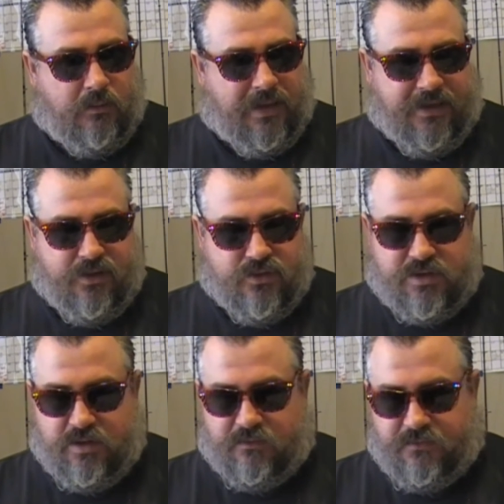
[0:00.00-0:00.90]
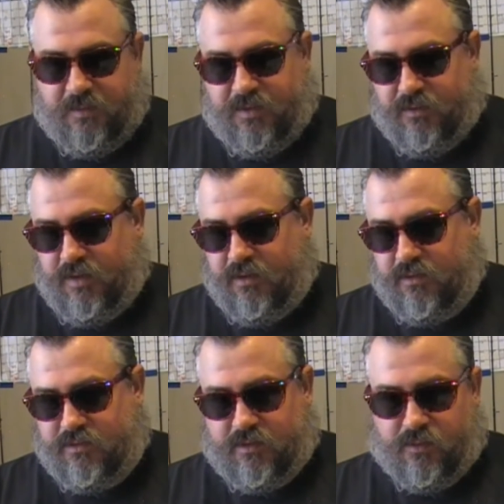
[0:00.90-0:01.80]
I used the flipping
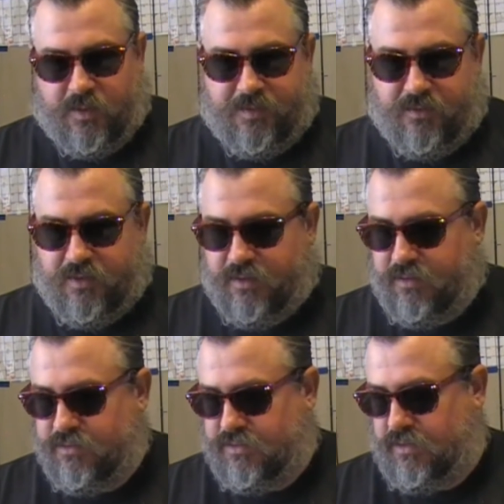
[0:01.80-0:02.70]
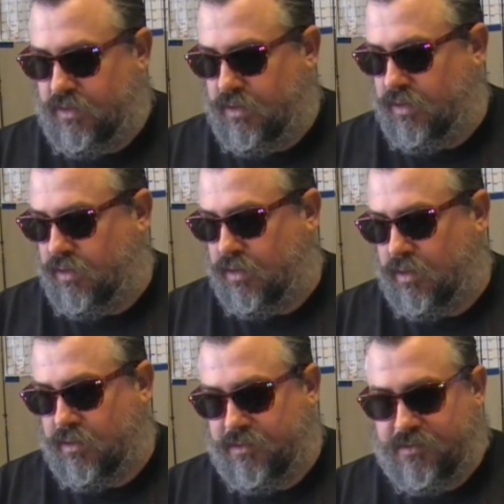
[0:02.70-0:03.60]
reels and the ripping reels and
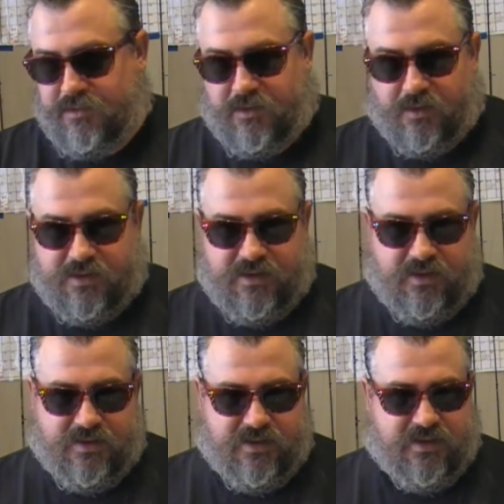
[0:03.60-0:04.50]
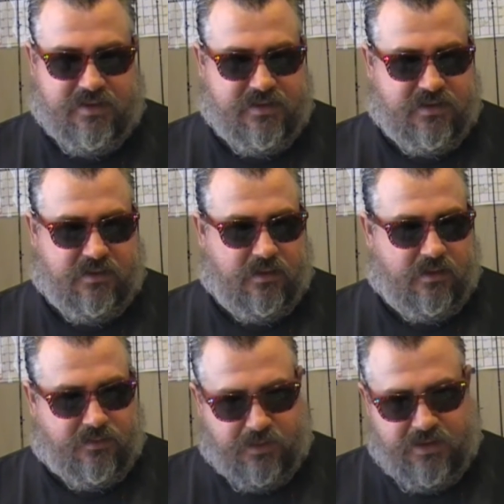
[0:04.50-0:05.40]
the 13 tins and the
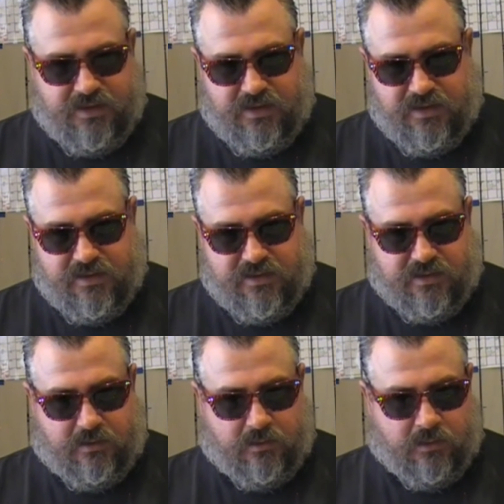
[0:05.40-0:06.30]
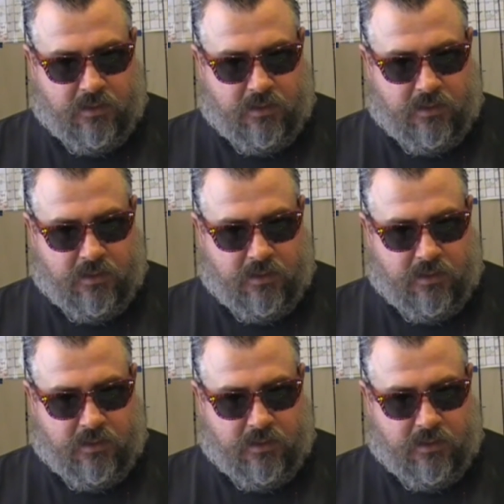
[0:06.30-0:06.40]
3 tins and